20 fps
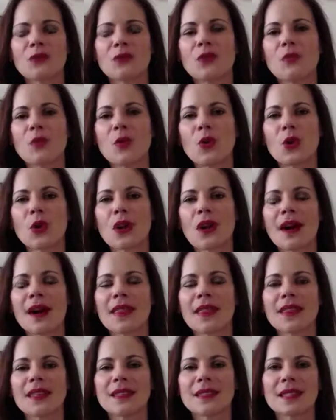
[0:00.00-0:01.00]
for more
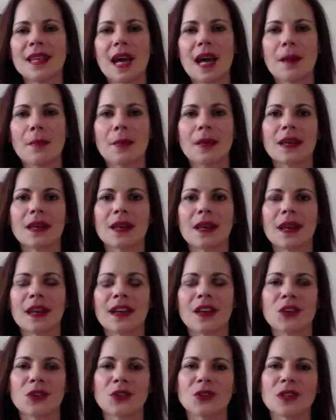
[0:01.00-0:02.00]
on this topic
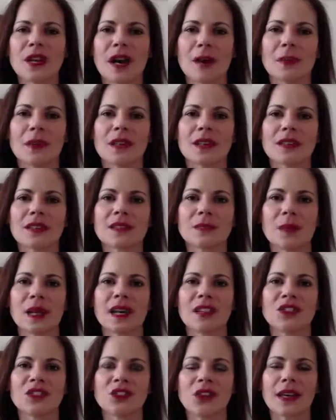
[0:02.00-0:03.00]
and other topics
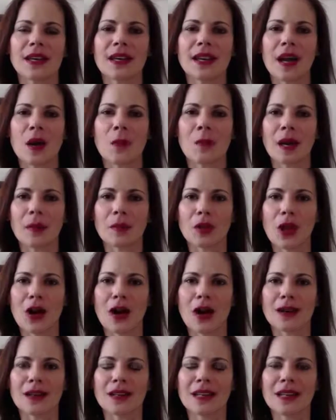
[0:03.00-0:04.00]
by checking out my
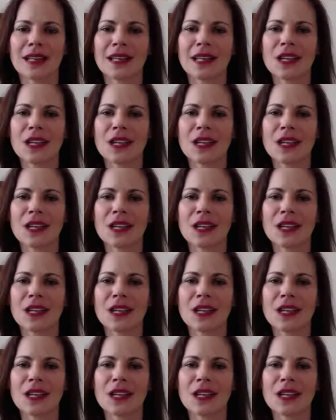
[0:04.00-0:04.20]
blog.